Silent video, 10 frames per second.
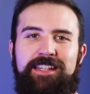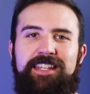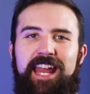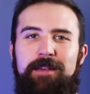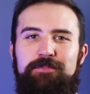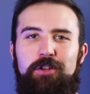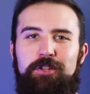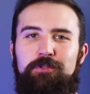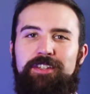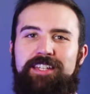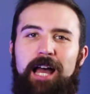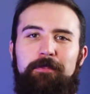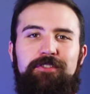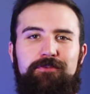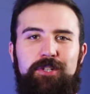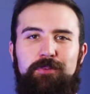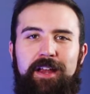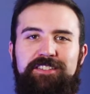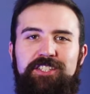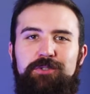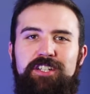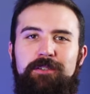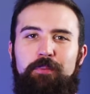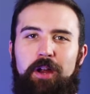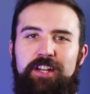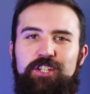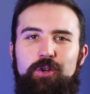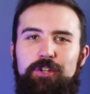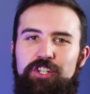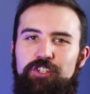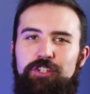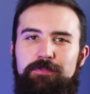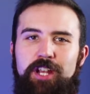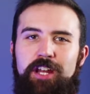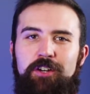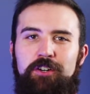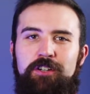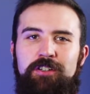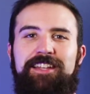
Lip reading: Today I'm showing you the top 3 ways you need to brand your YouTube channel.